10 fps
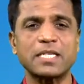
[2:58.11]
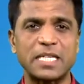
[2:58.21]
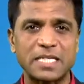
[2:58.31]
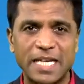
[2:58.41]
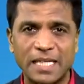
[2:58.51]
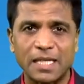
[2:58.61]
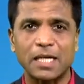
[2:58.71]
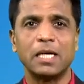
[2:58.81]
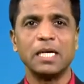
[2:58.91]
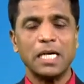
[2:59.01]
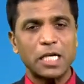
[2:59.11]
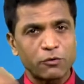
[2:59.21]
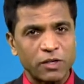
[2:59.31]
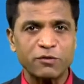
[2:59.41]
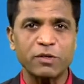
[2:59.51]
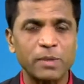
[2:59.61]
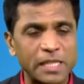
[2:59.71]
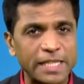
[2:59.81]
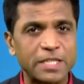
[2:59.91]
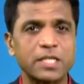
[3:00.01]
He is taking the advice from the
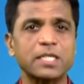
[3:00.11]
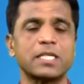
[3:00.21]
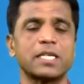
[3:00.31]
teachers.